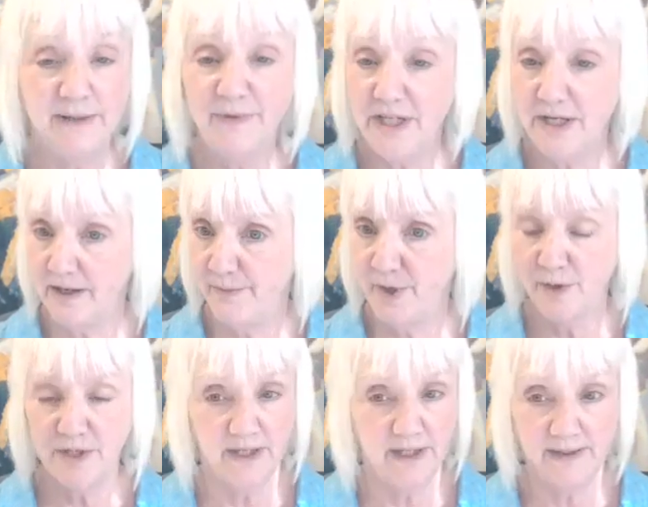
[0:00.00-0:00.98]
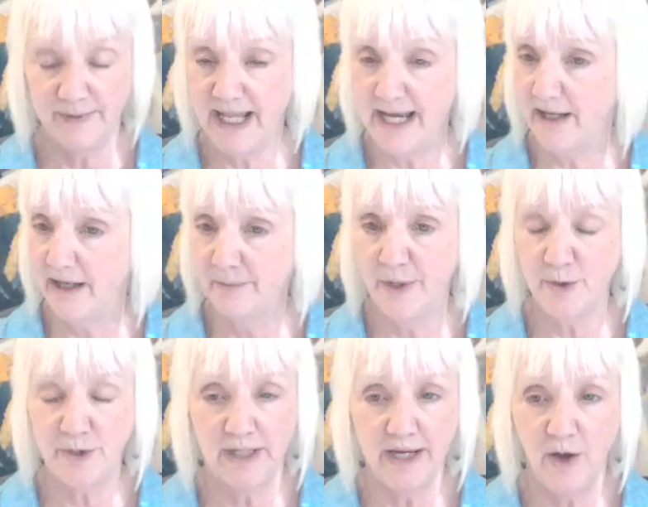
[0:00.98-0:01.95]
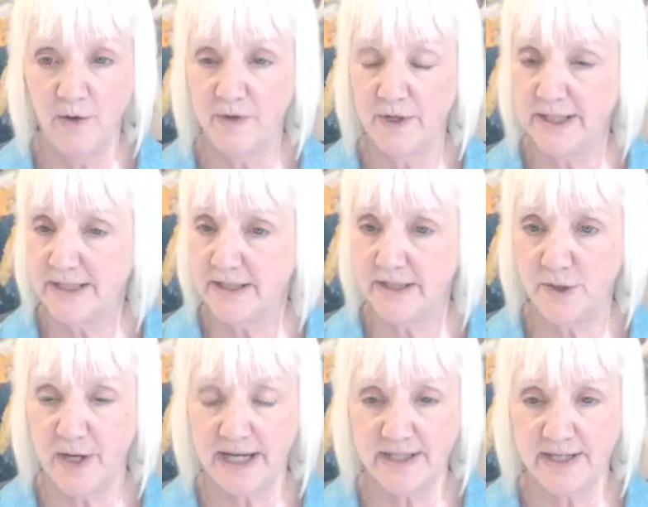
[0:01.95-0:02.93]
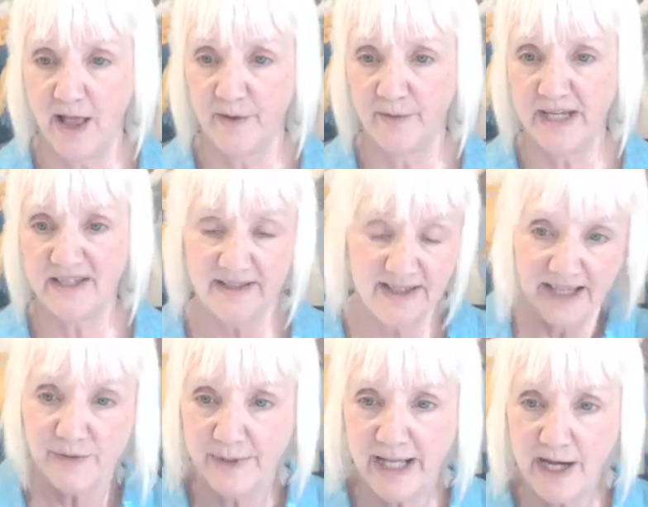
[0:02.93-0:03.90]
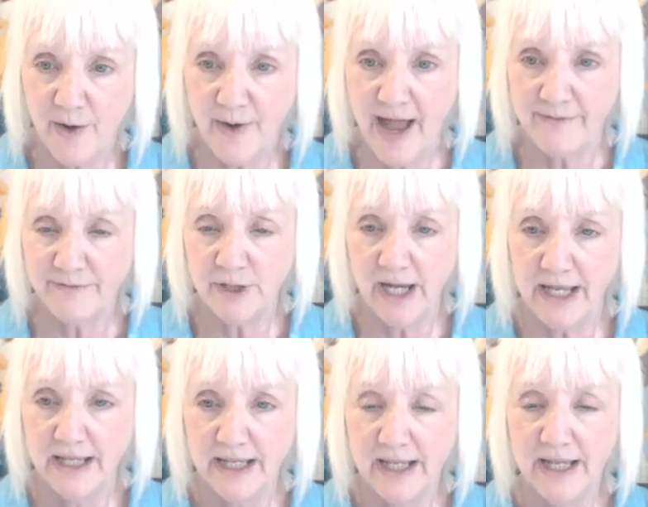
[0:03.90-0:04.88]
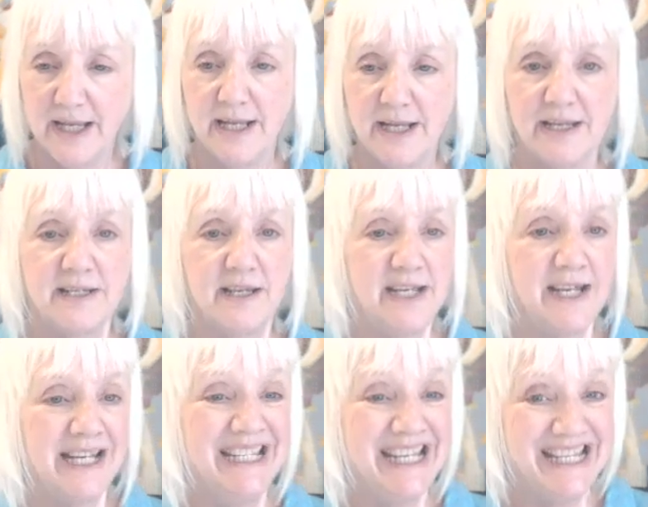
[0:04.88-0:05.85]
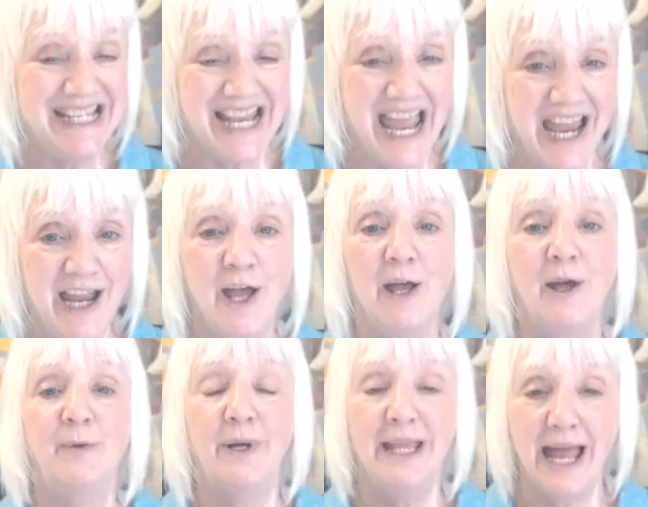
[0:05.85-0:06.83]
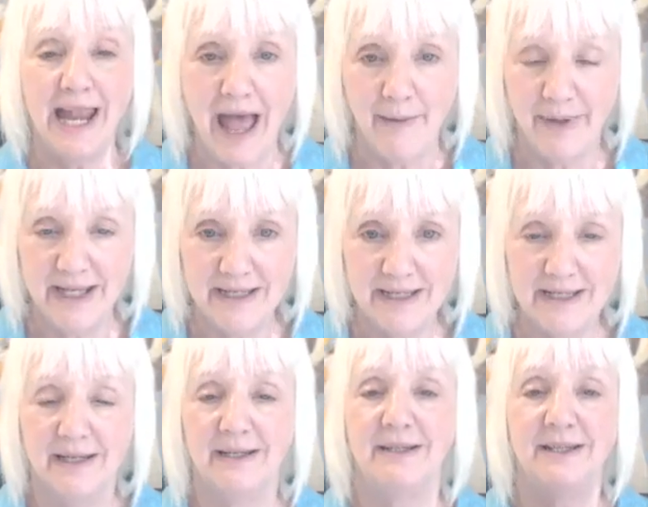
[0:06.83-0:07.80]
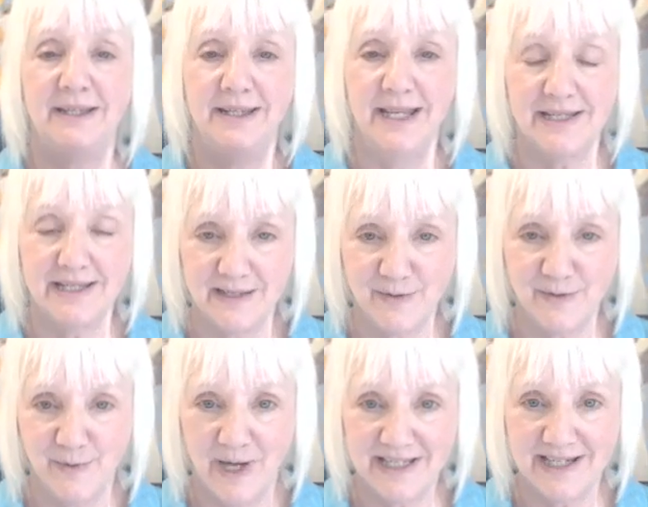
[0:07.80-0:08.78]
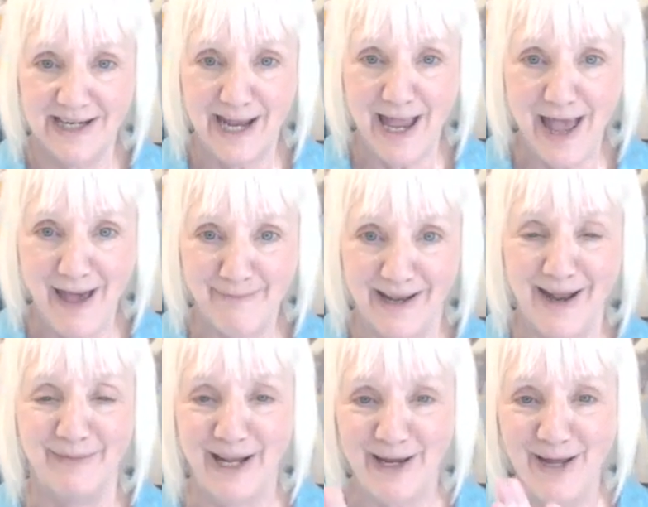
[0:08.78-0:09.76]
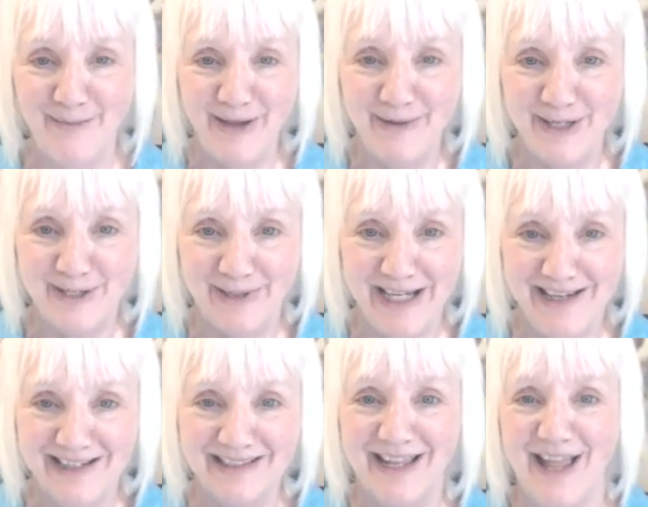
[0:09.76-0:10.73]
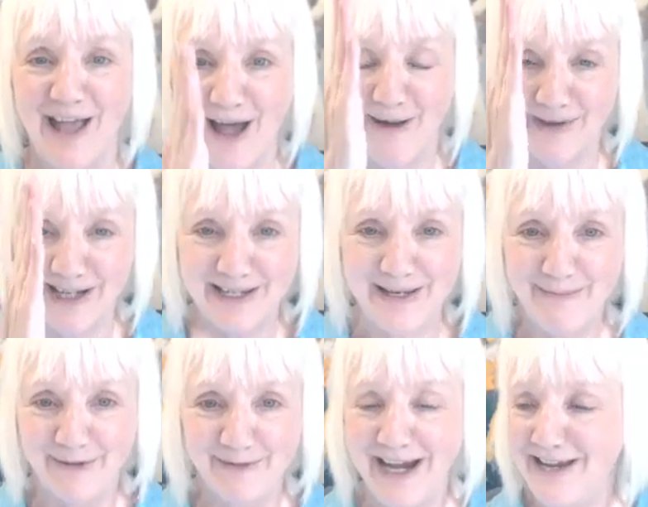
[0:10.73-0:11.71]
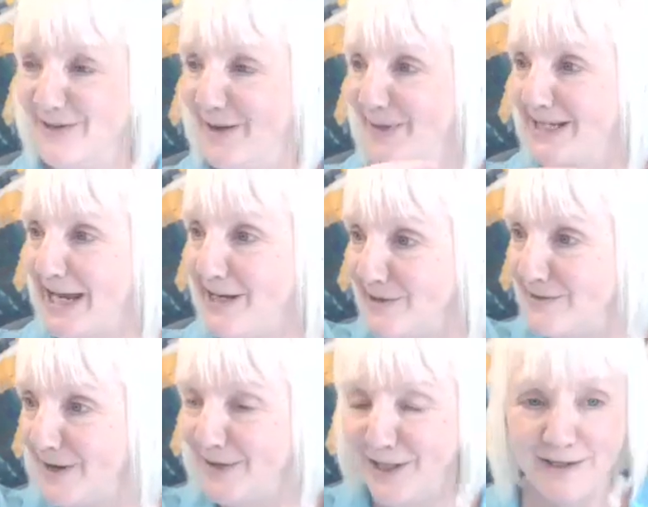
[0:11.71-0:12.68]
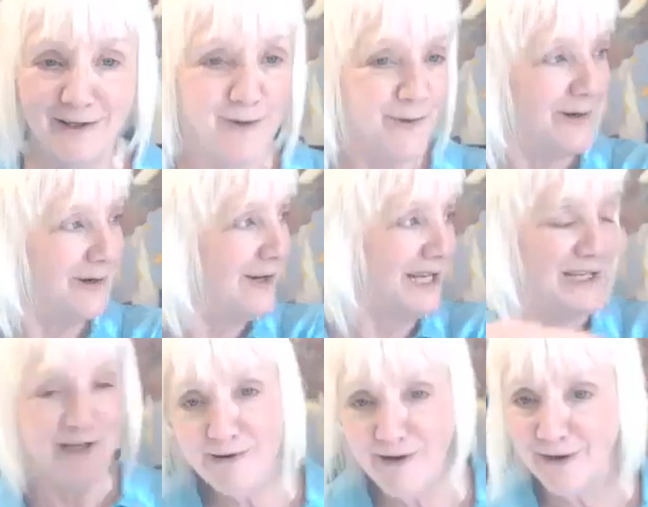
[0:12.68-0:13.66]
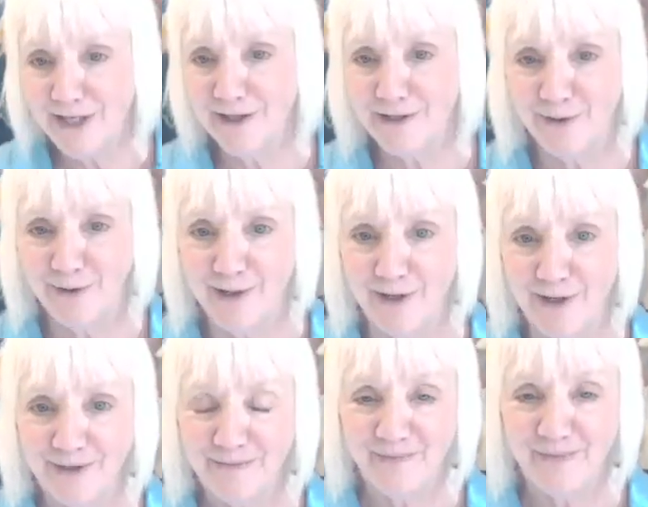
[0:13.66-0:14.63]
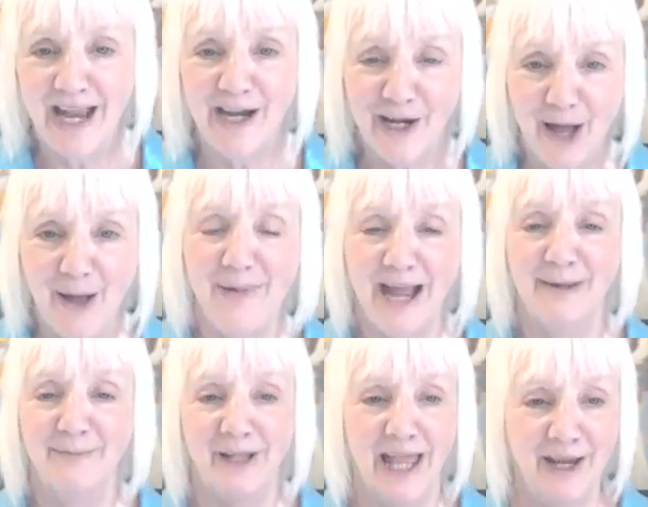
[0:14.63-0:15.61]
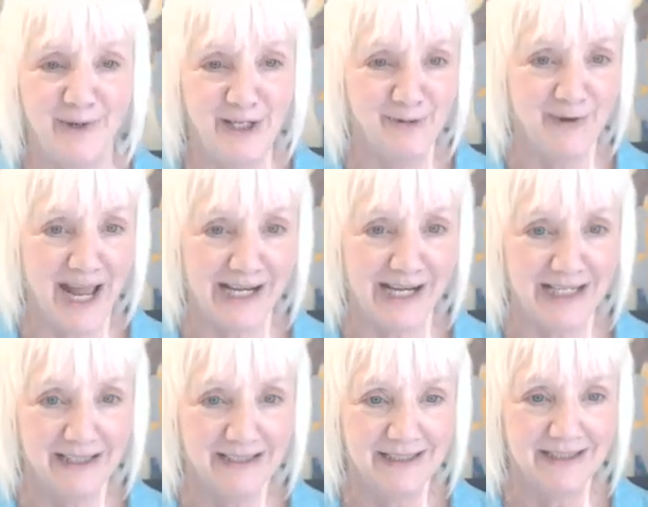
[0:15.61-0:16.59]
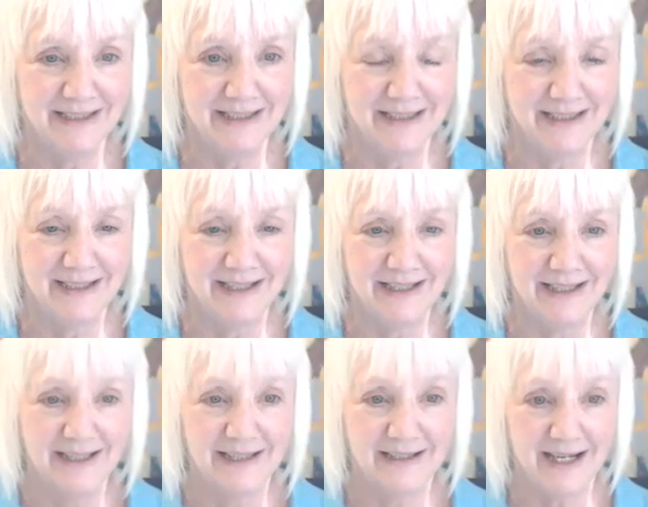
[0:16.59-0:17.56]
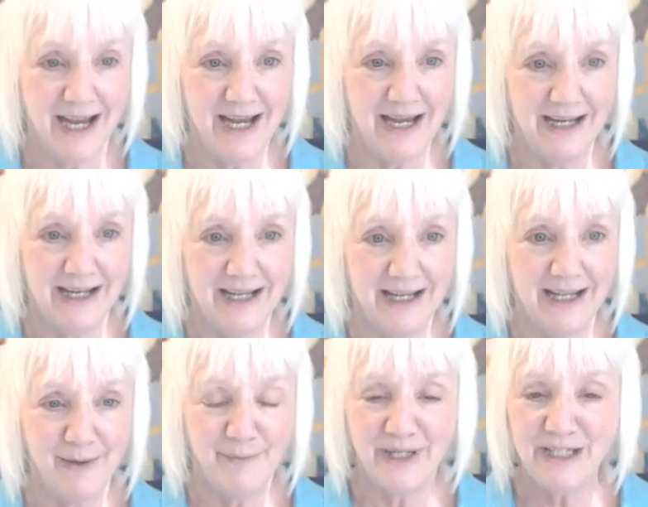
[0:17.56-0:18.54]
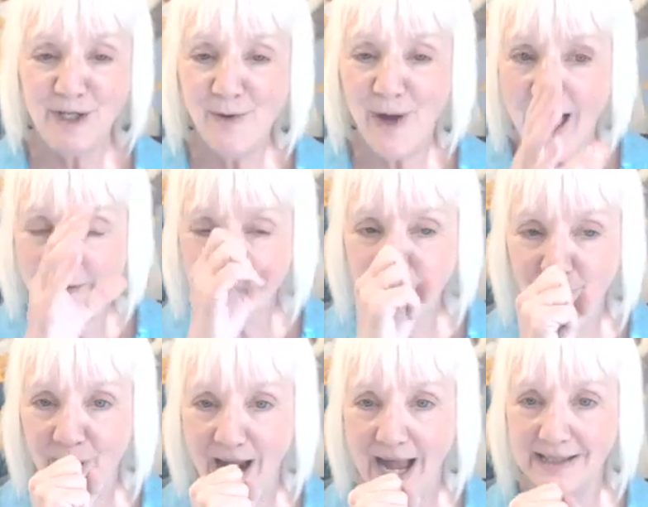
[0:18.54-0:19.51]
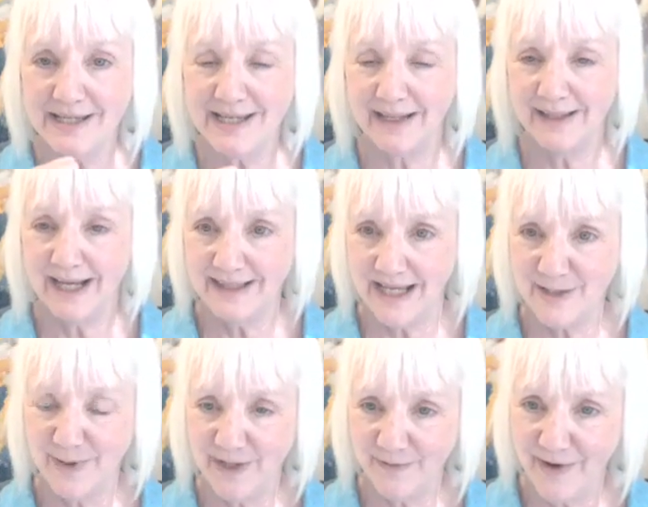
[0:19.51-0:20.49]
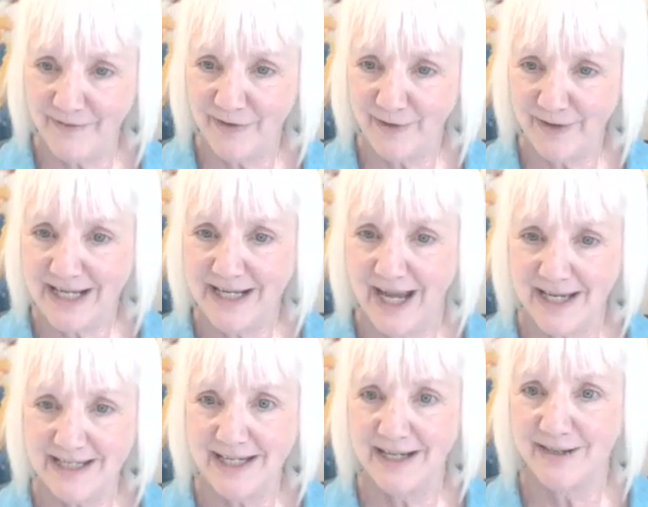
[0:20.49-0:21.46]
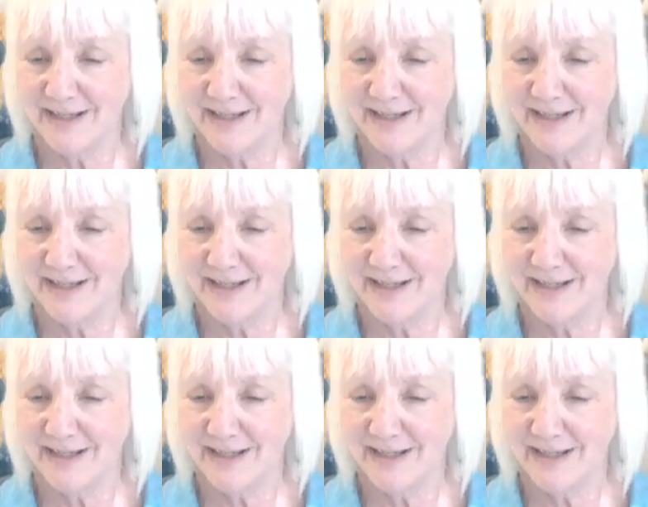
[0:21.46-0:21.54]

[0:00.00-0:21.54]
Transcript: Then when they get a little emotionally over the stress tolerance, that's when they go after it. So you can then say, when that happens, this is what's going to happen. I'm going to come in between you. I'm going to separate you. I'm going to say, you go to your corner and you go to your corner, and come back and play when you're ready, right? But you have to practice that. Like, that's what the referee does.